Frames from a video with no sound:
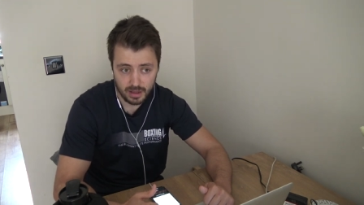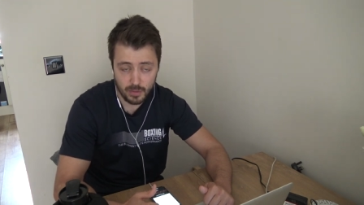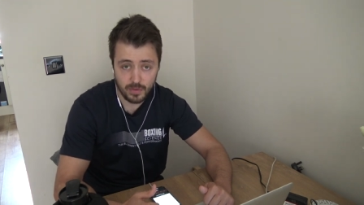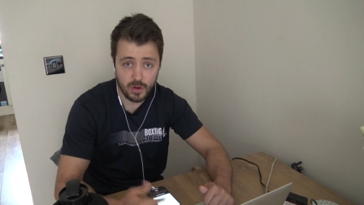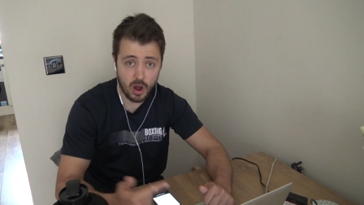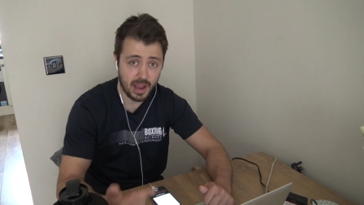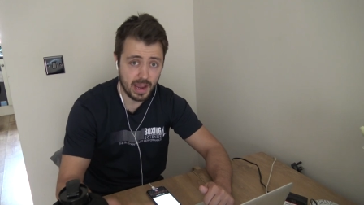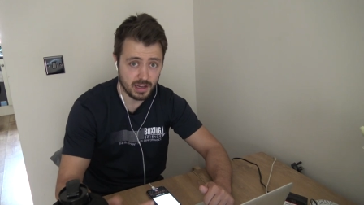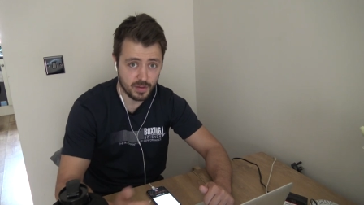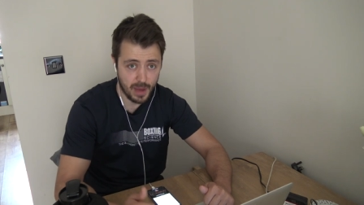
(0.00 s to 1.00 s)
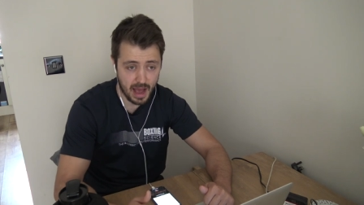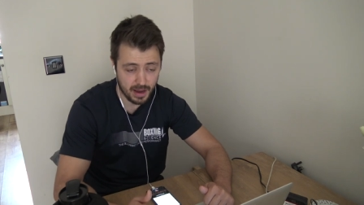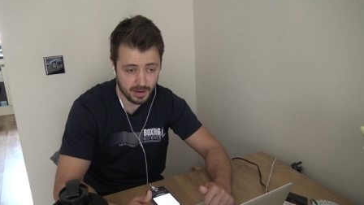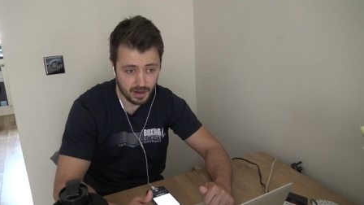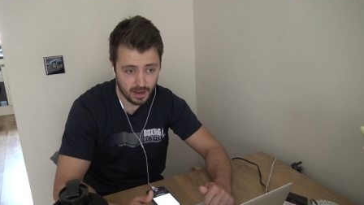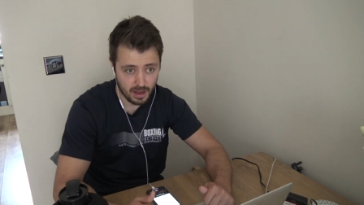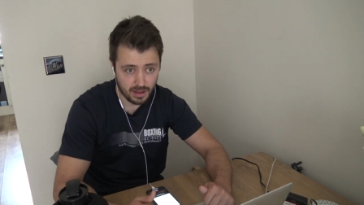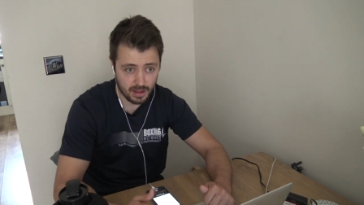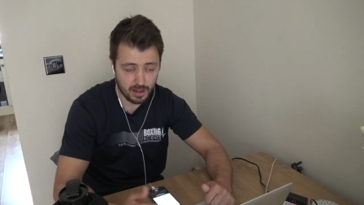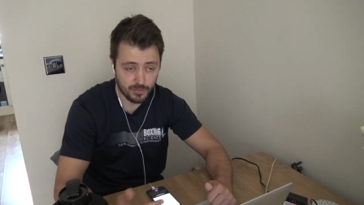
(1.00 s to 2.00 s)
Then we've got hinge pattern.
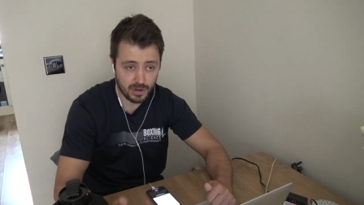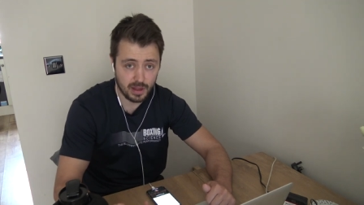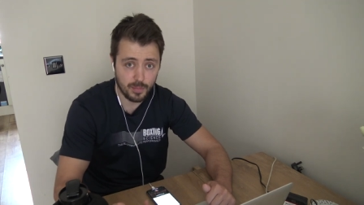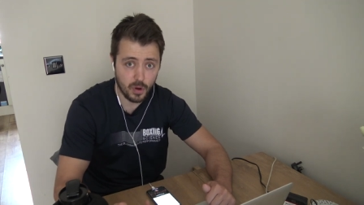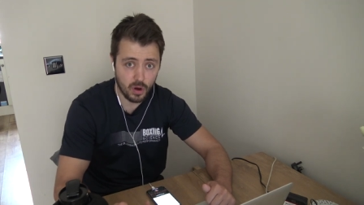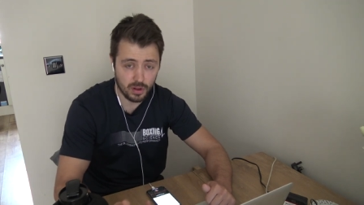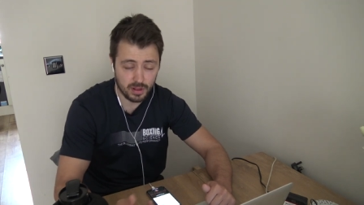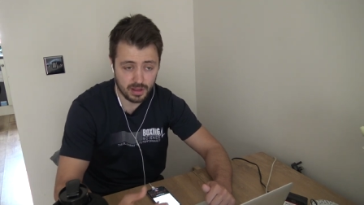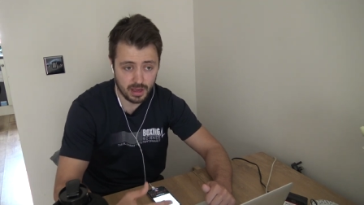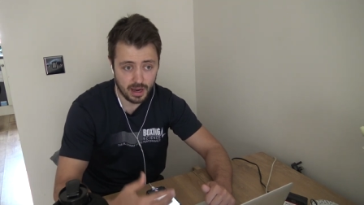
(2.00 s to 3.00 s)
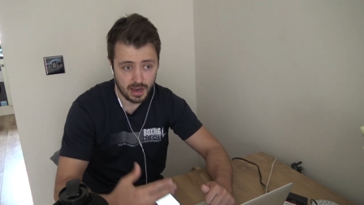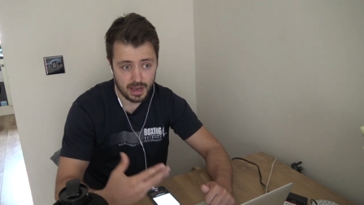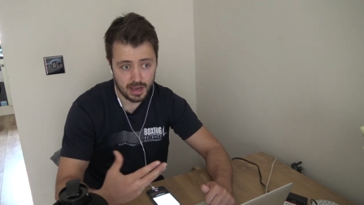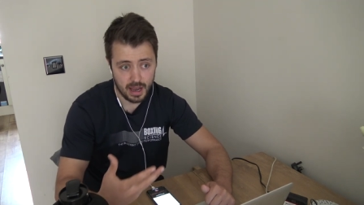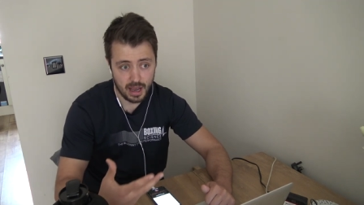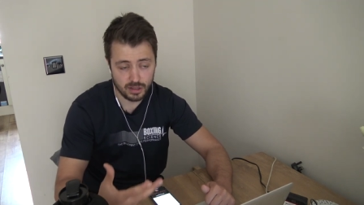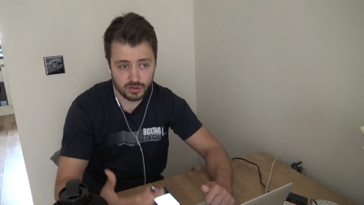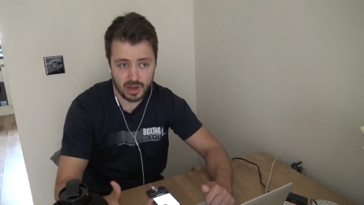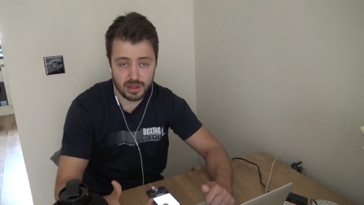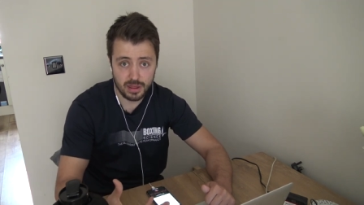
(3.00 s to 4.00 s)
This is really important to uh,
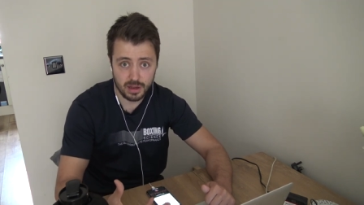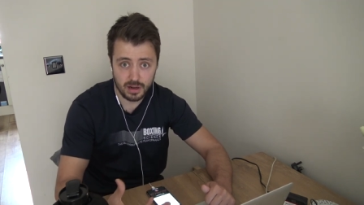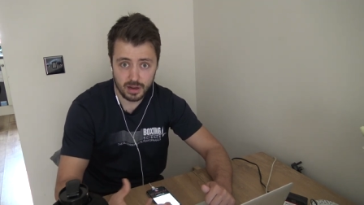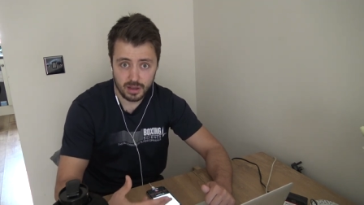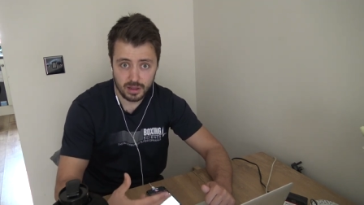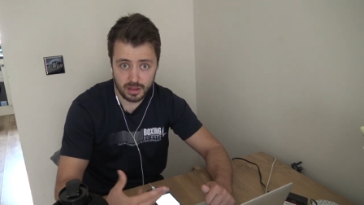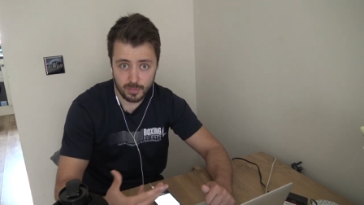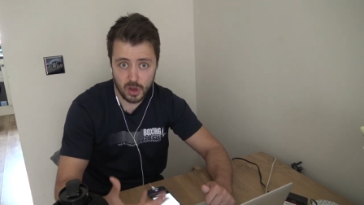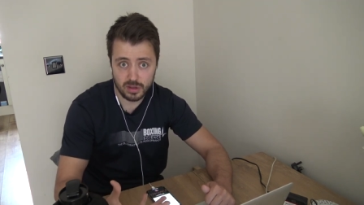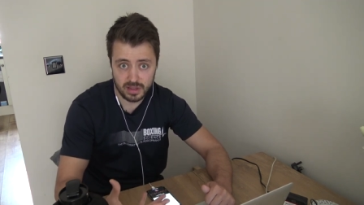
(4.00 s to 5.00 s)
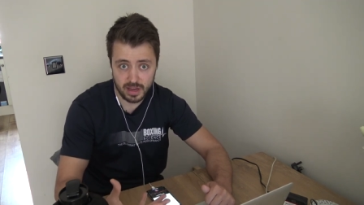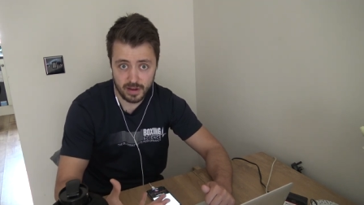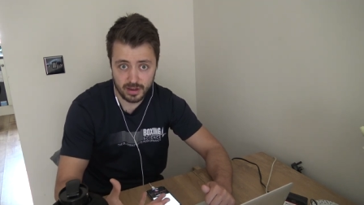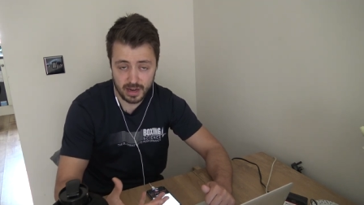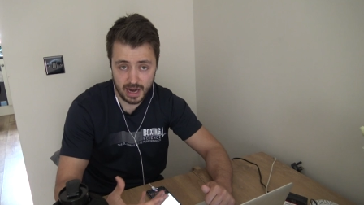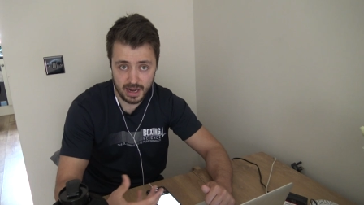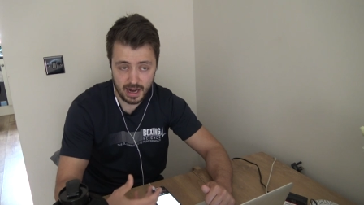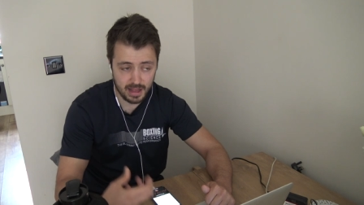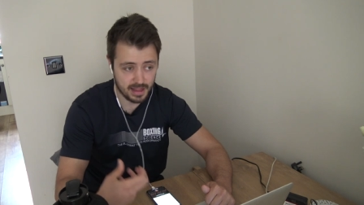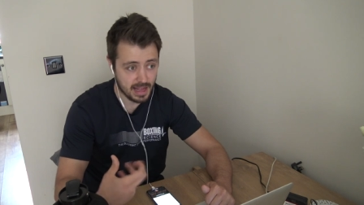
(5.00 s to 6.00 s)
strengthen the posterior chain
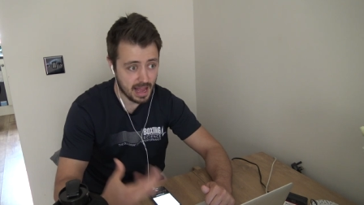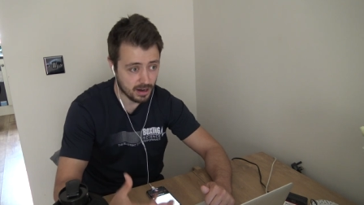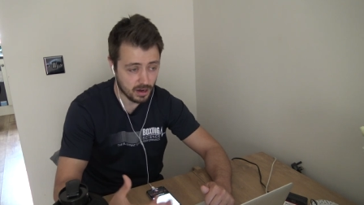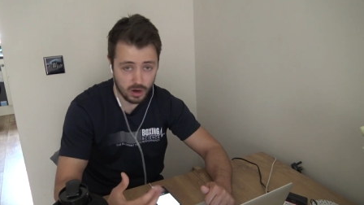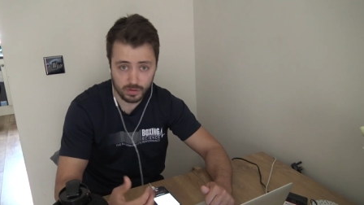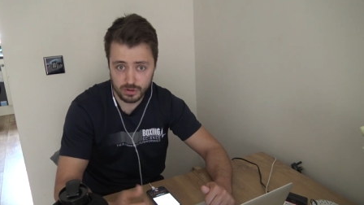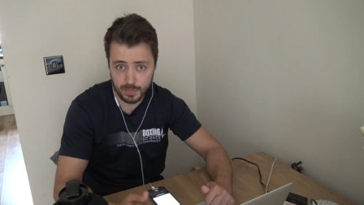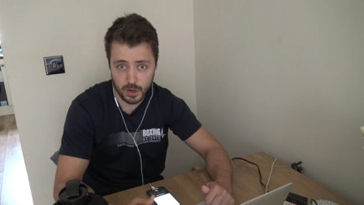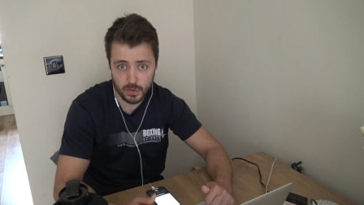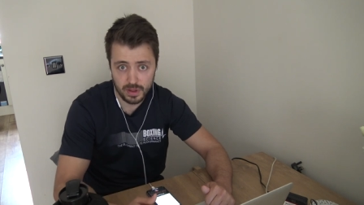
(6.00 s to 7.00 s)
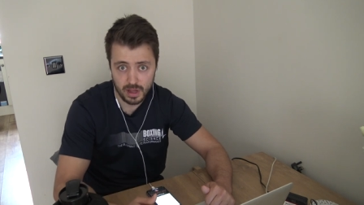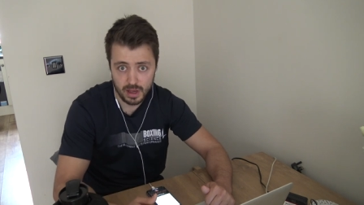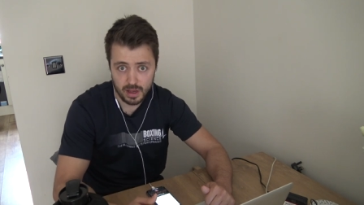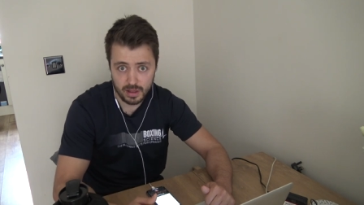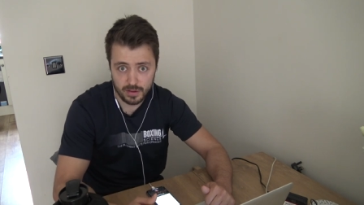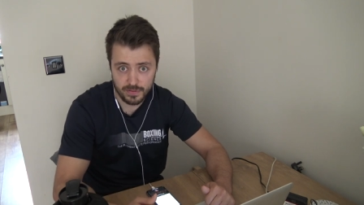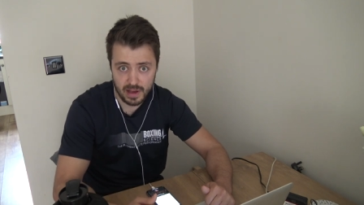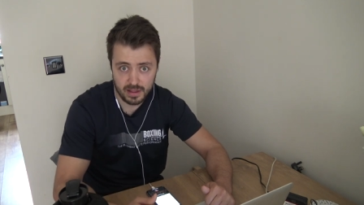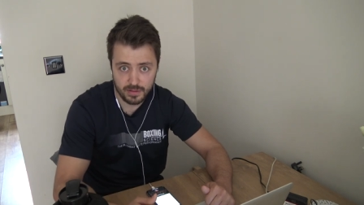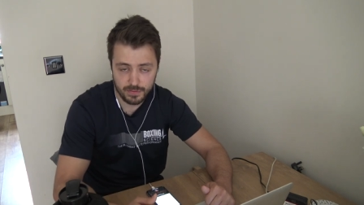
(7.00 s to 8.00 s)
as that contributes to
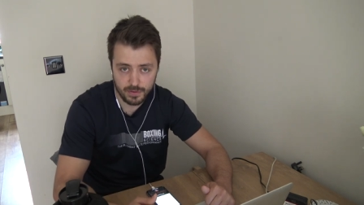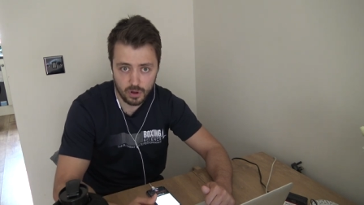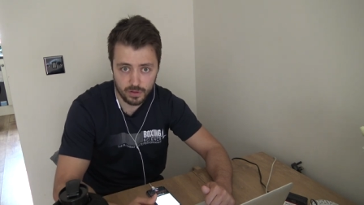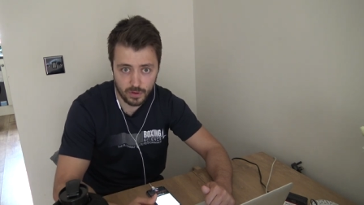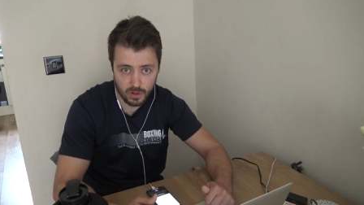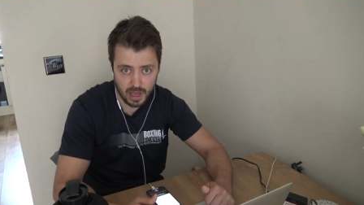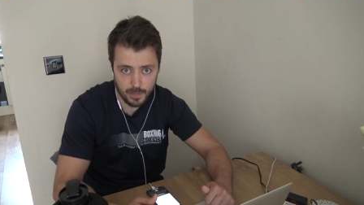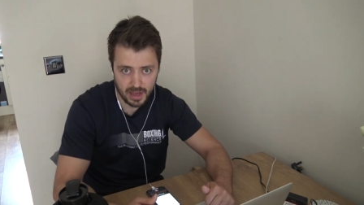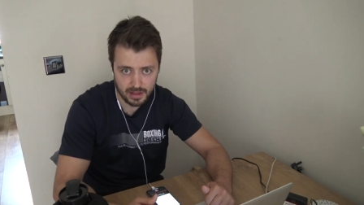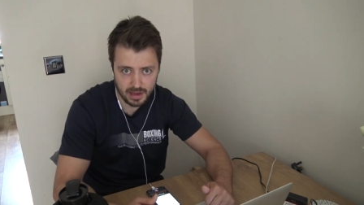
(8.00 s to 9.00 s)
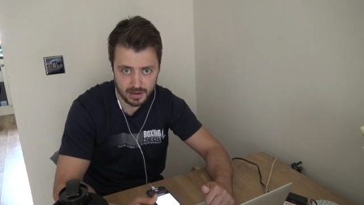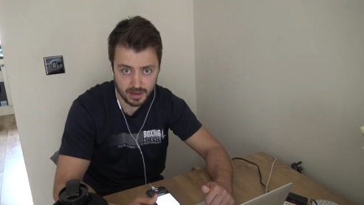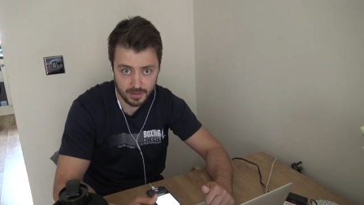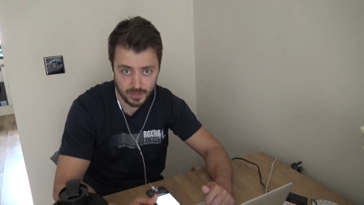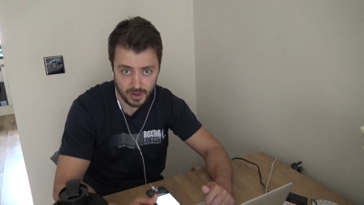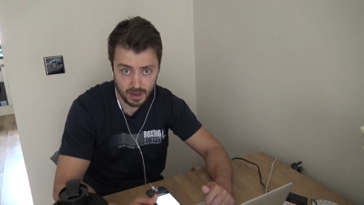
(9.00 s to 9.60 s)
fast and forceful hip extension.